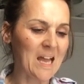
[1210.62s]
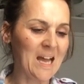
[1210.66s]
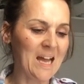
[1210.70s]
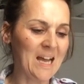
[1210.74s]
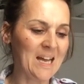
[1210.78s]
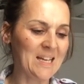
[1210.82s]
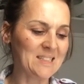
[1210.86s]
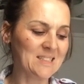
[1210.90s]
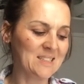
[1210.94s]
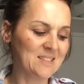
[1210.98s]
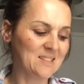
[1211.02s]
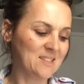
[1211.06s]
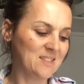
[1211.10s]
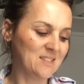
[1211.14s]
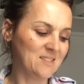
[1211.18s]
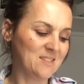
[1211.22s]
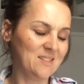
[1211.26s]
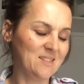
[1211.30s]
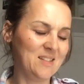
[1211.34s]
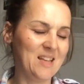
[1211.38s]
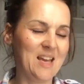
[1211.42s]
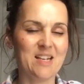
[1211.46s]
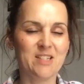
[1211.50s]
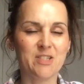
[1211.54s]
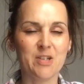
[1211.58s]
and
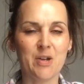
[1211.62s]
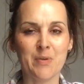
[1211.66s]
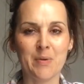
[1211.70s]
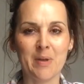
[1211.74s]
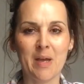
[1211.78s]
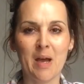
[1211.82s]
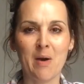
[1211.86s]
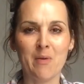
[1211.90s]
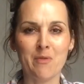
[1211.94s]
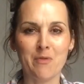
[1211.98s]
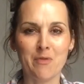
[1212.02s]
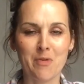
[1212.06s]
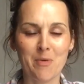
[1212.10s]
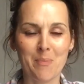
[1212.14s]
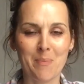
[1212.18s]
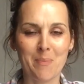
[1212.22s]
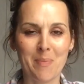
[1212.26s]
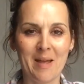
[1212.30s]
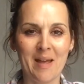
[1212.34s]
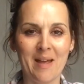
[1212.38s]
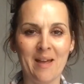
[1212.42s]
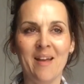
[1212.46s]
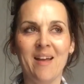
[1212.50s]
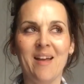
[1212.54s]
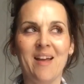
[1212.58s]
yeah don't get up for a
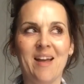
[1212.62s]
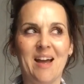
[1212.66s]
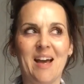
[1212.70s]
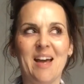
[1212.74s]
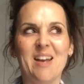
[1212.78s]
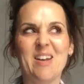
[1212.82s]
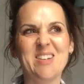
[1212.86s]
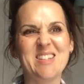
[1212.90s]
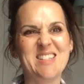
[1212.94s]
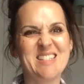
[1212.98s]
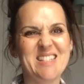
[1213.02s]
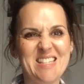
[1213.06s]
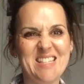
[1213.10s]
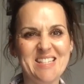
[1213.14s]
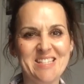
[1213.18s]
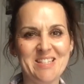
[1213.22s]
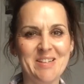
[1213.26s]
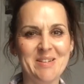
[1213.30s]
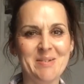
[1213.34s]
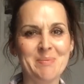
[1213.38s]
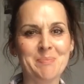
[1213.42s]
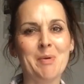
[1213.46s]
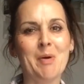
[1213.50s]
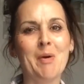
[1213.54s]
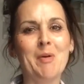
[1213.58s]
bit and I
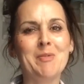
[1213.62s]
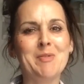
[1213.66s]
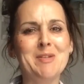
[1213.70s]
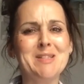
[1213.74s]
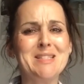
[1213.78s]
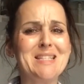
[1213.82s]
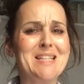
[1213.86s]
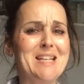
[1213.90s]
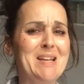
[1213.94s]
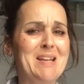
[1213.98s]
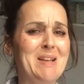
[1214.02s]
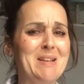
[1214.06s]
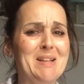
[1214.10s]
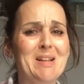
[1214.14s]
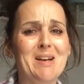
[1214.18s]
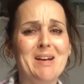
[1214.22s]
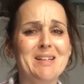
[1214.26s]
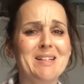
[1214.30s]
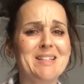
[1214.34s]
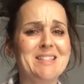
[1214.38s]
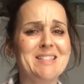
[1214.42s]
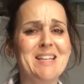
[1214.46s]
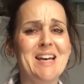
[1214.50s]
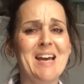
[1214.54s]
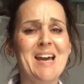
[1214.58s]
didn't but obviously
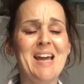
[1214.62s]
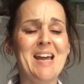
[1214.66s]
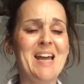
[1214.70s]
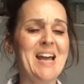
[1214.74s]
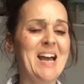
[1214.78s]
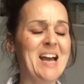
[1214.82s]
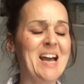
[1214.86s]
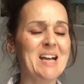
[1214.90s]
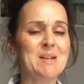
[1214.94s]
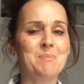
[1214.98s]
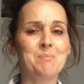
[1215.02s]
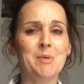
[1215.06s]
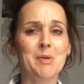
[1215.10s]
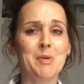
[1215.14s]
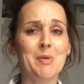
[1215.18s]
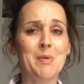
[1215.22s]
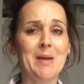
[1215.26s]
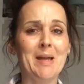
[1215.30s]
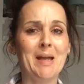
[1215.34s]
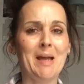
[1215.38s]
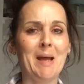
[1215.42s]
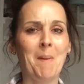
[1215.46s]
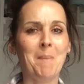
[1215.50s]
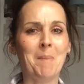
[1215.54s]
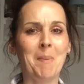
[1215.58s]
like I say had my
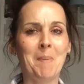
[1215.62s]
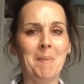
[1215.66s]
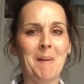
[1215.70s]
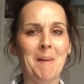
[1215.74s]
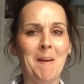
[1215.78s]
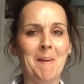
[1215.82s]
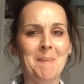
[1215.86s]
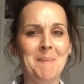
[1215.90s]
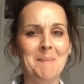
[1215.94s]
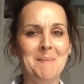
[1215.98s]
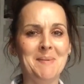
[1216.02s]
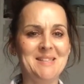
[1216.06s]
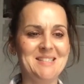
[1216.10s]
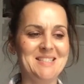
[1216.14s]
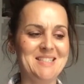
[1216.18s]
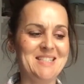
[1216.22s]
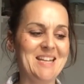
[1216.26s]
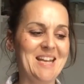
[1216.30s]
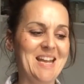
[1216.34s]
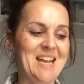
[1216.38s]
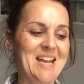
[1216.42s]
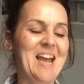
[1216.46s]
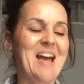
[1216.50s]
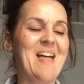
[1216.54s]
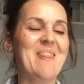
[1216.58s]
quick cup of peppermint
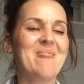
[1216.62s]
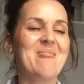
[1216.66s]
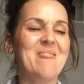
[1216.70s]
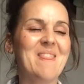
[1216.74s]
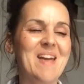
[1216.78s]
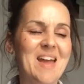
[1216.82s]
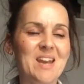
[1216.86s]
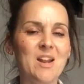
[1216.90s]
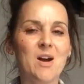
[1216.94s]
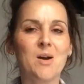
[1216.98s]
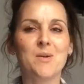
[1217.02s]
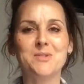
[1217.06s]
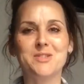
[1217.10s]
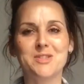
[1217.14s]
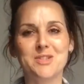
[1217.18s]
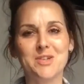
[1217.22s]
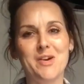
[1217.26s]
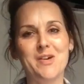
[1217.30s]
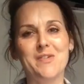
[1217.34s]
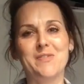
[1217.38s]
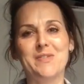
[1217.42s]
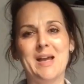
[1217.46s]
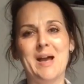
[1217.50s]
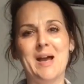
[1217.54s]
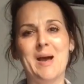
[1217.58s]
tea and then I was
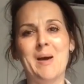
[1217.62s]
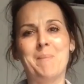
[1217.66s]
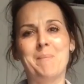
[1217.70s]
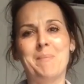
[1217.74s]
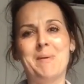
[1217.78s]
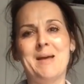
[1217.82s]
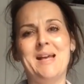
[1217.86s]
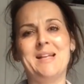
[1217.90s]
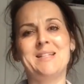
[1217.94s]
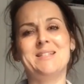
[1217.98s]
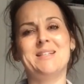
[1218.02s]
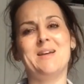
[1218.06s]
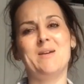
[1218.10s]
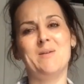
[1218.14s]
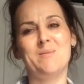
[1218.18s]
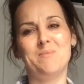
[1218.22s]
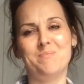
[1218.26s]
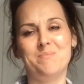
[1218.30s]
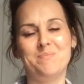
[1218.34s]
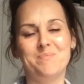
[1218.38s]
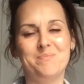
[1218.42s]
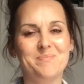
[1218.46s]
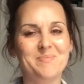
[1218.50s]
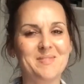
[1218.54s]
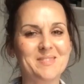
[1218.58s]
diving out of bed
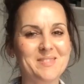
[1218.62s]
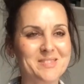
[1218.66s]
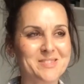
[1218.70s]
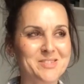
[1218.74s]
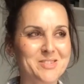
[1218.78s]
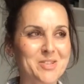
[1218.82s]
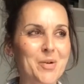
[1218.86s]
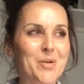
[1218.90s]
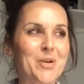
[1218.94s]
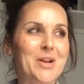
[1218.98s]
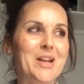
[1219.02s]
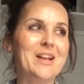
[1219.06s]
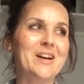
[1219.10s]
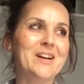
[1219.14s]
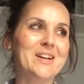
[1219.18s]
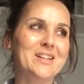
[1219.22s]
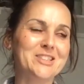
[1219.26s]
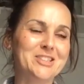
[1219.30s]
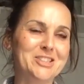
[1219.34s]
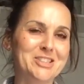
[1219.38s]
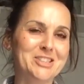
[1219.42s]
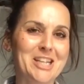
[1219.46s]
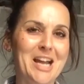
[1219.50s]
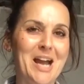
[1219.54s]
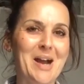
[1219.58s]
toilet
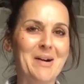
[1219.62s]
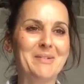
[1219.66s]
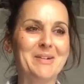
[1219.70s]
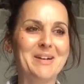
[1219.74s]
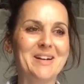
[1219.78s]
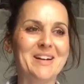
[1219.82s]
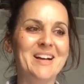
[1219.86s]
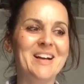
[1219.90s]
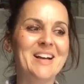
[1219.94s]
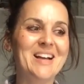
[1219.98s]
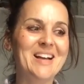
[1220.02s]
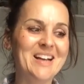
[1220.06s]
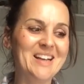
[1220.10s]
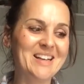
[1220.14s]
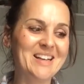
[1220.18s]
shower